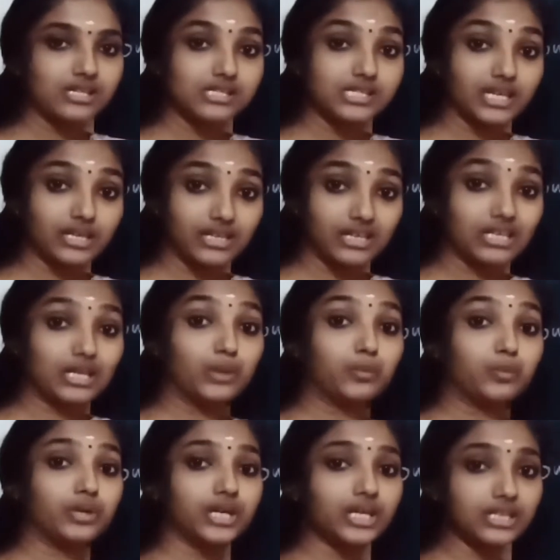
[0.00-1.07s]
Taking
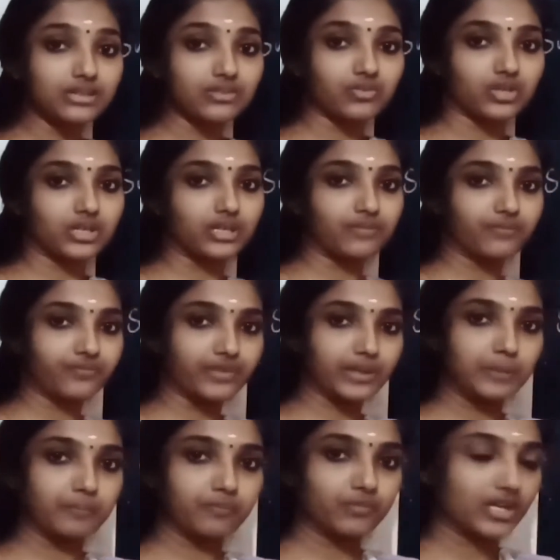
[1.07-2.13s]
away 3
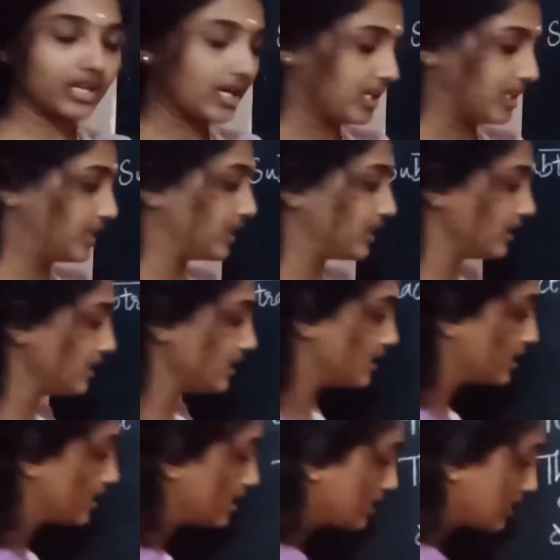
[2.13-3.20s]
from 9,
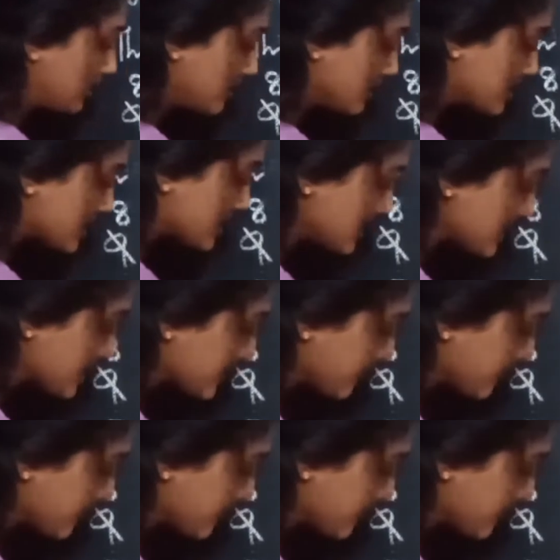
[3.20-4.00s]
it is